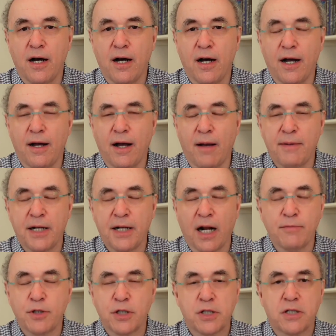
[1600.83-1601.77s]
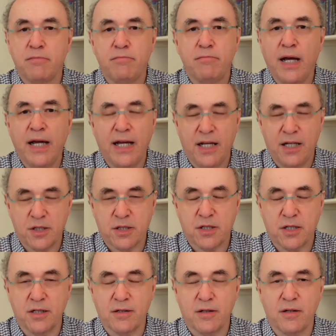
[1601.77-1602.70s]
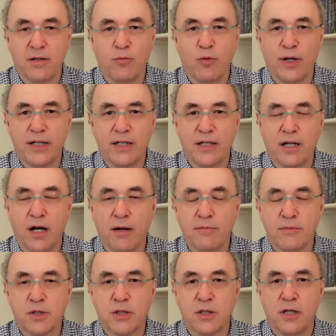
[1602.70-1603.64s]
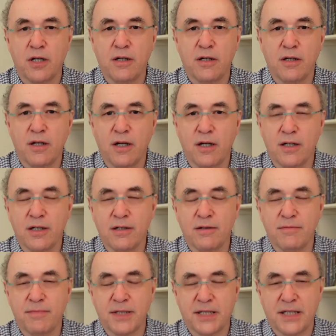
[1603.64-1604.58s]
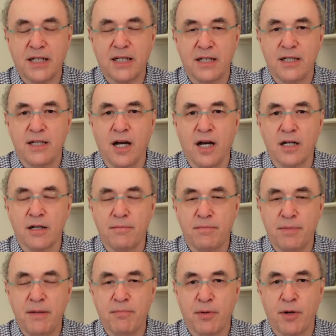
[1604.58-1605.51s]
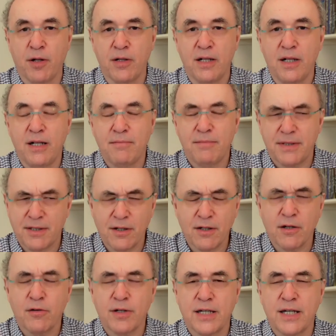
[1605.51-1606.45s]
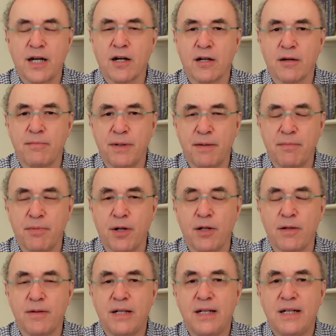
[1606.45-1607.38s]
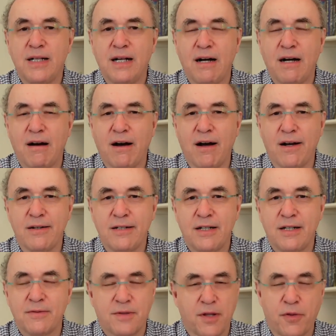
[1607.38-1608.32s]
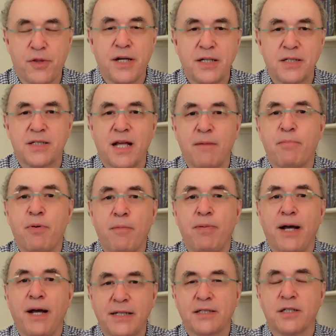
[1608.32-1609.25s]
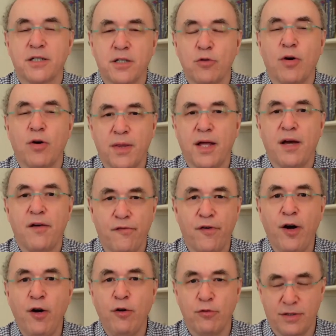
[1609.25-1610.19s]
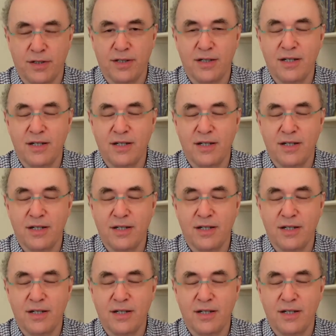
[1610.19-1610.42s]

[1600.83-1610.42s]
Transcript: I mean, I'm just amazed at uh, when it comes to uh, particularly younger people, but not only younger people, uh, the things they're prepared to do on their phone.